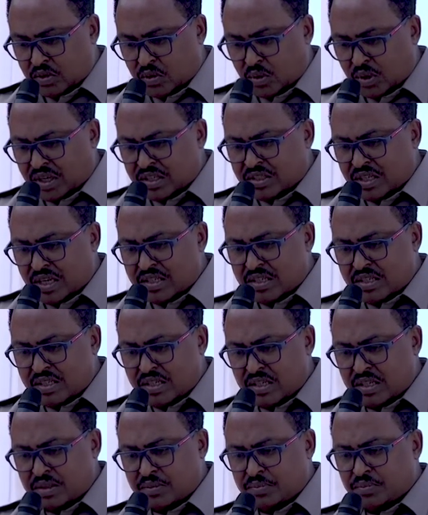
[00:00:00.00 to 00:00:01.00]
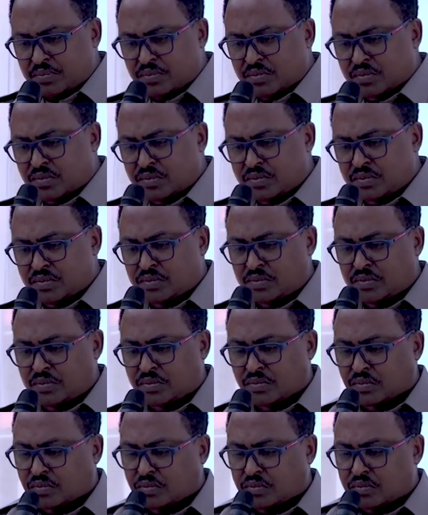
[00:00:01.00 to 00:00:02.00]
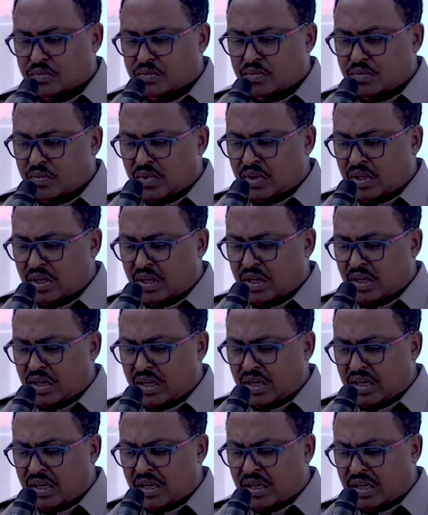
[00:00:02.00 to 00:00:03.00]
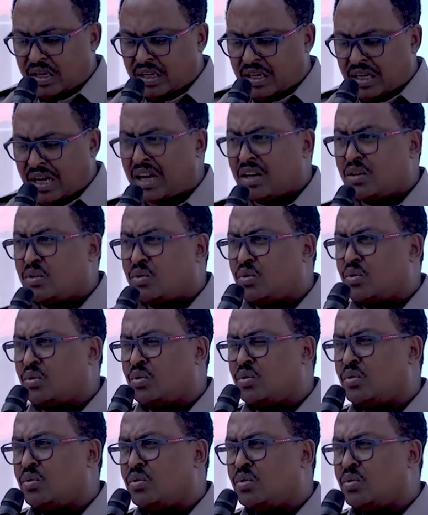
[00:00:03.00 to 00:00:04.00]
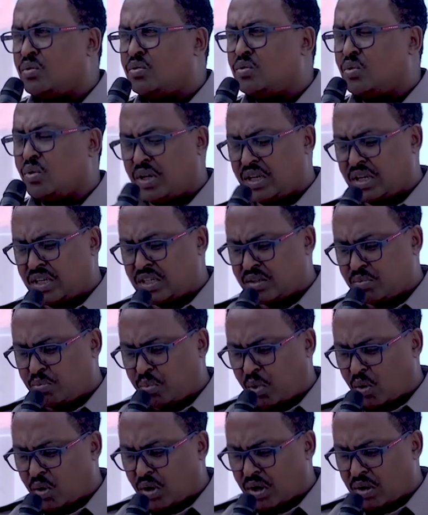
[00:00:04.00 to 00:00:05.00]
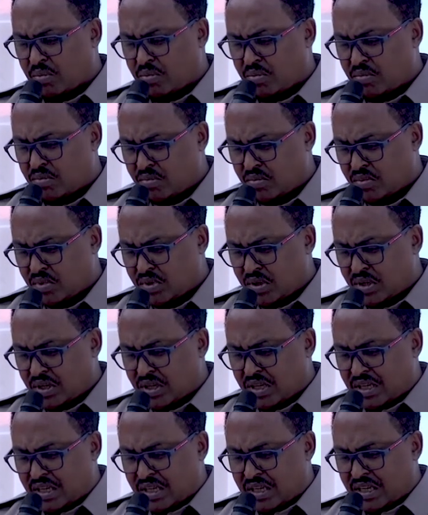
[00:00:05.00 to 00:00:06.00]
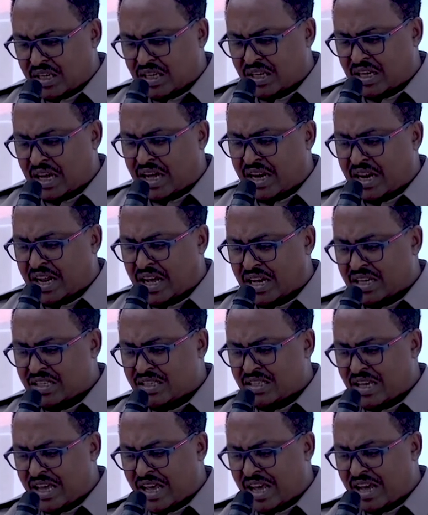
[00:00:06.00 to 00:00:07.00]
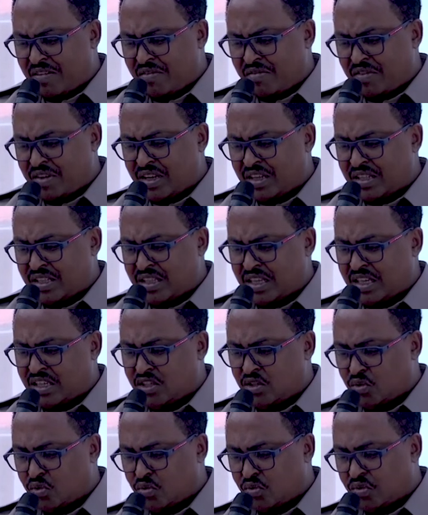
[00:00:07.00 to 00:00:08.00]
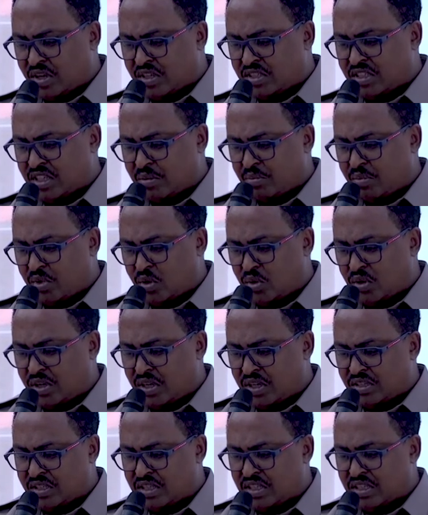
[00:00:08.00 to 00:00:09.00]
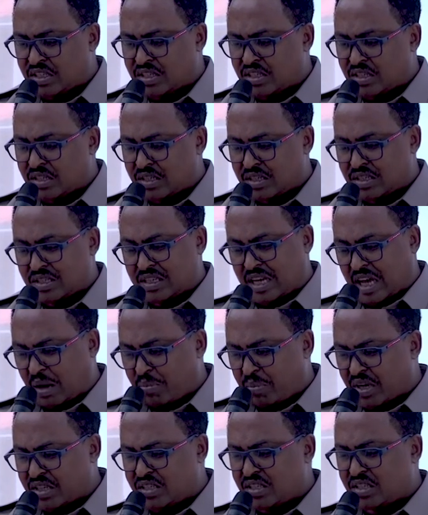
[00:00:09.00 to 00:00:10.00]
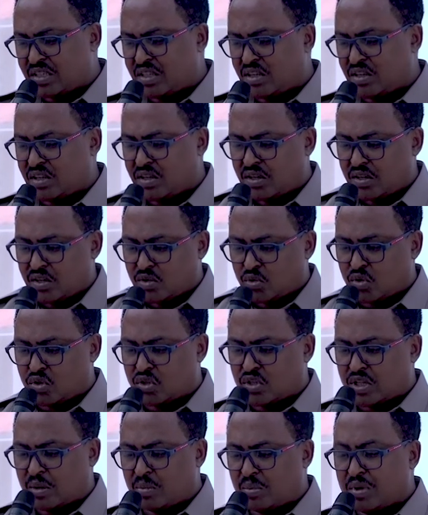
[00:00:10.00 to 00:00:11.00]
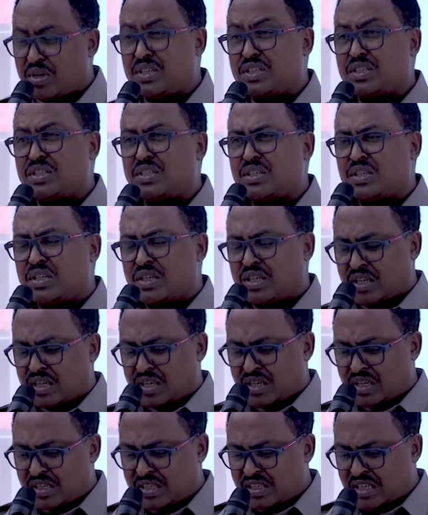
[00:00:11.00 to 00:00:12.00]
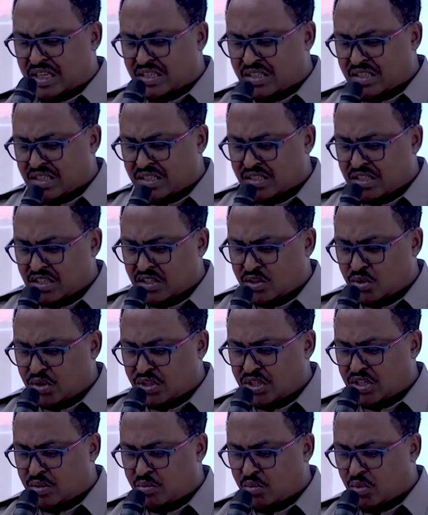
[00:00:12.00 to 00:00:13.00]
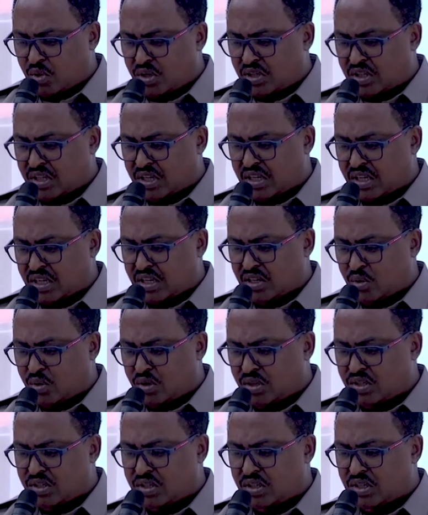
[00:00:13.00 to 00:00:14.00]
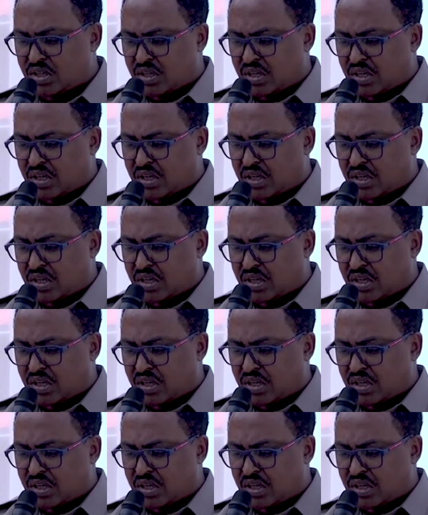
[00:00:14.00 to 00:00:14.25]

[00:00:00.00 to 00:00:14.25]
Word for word: Your Excellency, mm, in regard to today's program, IGAD has every intention to further building this, the capacity to establish disaster situation monitoring units